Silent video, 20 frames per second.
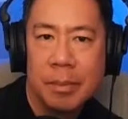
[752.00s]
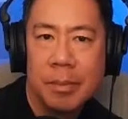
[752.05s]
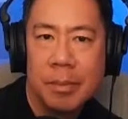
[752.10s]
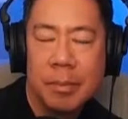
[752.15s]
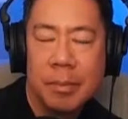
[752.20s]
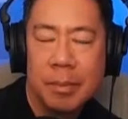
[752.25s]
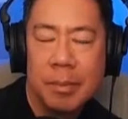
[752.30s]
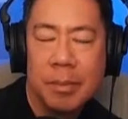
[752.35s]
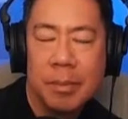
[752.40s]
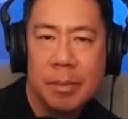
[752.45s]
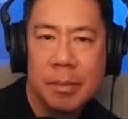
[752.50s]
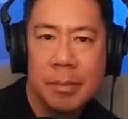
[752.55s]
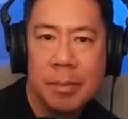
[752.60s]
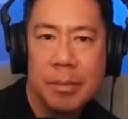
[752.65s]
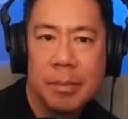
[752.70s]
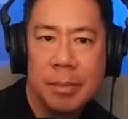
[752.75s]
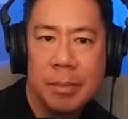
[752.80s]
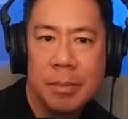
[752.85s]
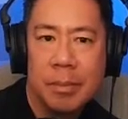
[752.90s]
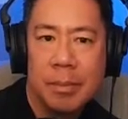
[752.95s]

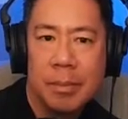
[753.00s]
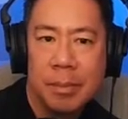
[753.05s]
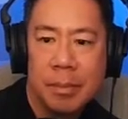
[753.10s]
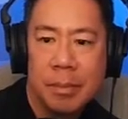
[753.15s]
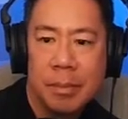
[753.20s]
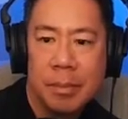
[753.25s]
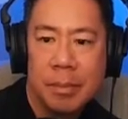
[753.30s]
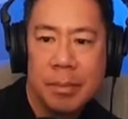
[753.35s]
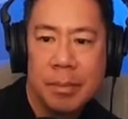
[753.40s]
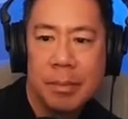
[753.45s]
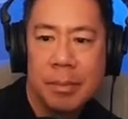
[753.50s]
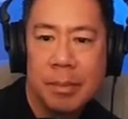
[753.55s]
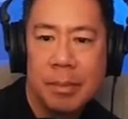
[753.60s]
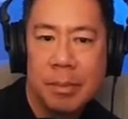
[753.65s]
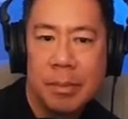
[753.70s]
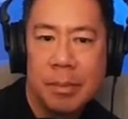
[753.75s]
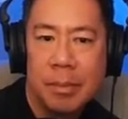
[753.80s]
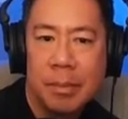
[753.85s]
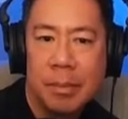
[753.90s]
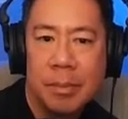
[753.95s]

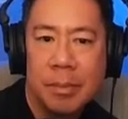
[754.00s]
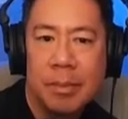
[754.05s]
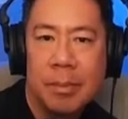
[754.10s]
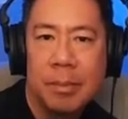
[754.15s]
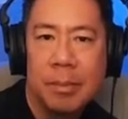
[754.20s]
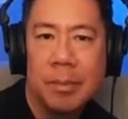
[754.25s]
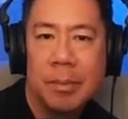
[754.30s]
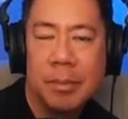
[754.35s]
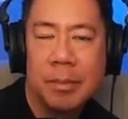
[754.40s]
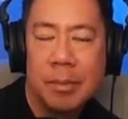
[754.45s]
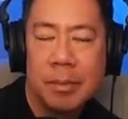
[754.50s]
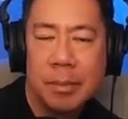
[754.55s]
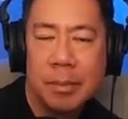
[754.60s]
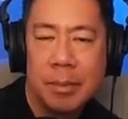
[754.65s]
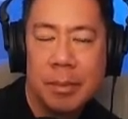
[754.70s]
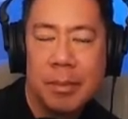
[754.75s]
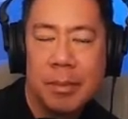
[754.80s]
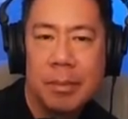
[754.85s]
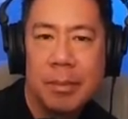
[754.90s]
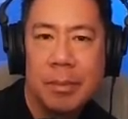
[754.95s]

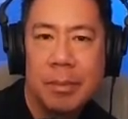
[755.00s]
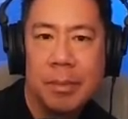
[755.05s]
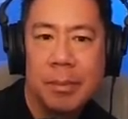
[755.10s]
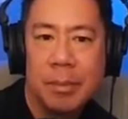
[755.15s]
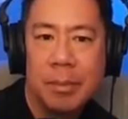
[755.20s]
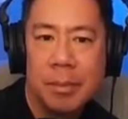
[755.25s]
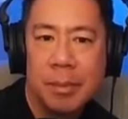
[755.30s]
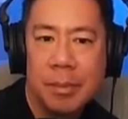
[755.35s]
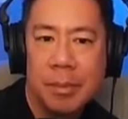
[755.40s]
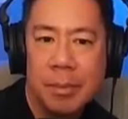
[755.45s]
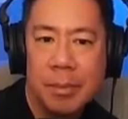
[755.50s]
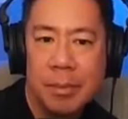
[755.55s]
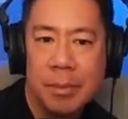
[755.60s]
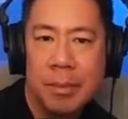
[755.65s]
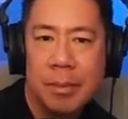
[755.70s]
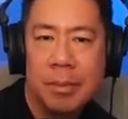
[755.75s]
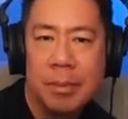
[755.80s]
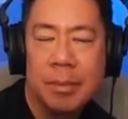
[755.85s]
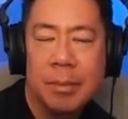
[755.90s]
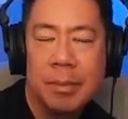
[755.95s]

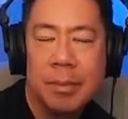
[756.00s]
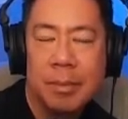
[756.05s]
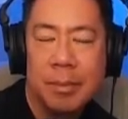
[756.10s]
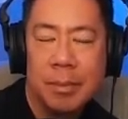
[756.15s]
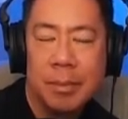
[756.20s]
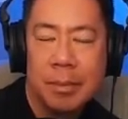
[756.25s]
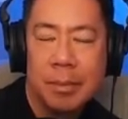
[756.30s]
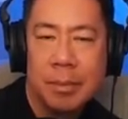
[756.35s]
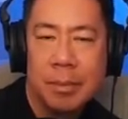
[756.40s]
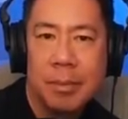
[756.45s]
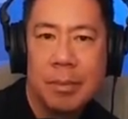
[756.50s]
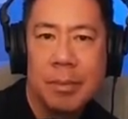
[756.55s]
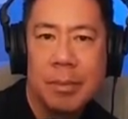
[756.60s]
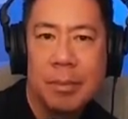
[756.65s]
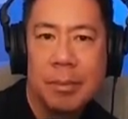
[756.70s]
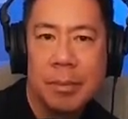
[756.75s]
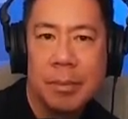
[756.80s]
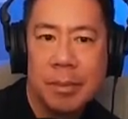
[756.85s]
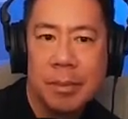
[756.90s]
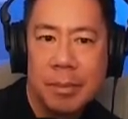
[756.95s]

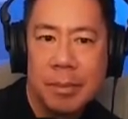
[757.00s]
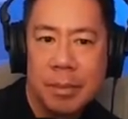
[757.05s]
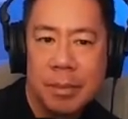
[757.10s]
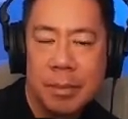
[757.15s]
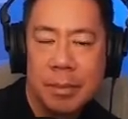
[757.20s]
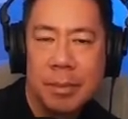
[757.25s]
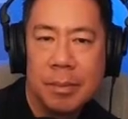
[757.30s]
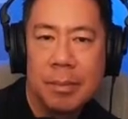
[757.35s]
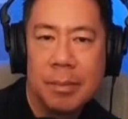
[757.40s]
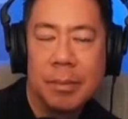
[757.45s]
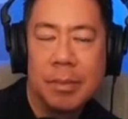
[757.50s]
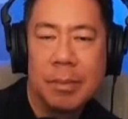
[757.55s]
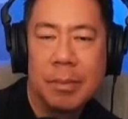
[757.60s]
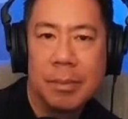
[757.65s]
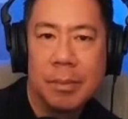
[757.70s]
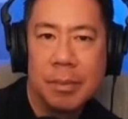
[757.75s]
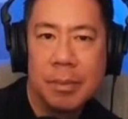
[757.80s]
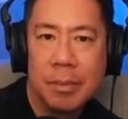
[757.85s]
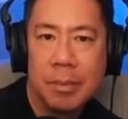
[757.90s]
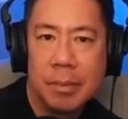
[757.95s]

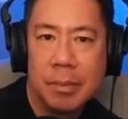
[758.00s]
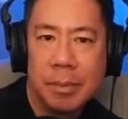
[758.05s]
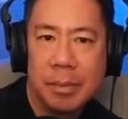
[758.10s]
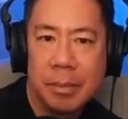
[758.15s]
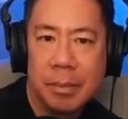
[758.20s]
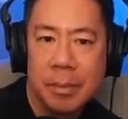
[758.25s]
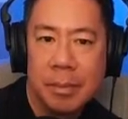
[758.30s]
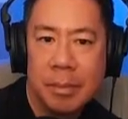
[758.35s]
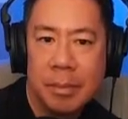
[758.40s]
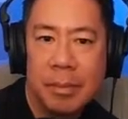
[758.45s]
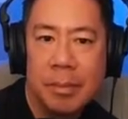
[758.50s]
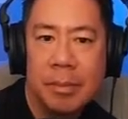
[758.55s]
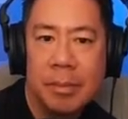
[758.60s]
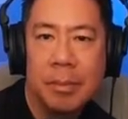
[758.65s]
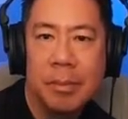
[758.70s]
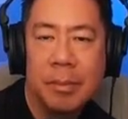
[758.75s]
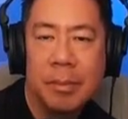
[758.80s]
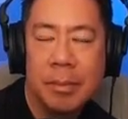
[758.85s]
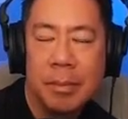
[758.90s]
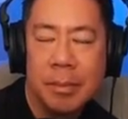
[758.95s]

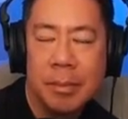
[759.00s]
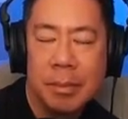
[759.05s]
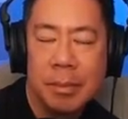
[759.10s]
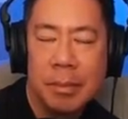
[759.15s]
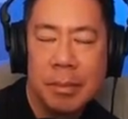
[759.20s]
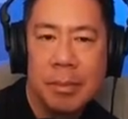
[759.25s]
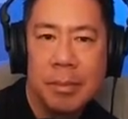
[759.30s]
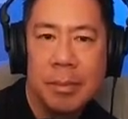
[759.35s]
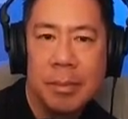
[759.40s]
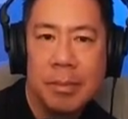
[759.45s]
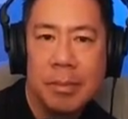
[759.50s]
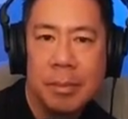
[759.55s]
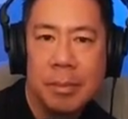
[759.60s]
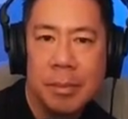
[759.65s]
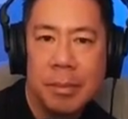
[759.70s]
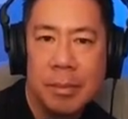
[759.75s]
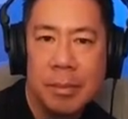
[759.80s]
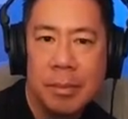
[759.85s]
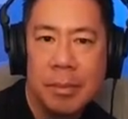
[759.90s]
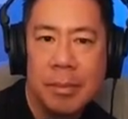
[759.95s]
The person shown says nothing.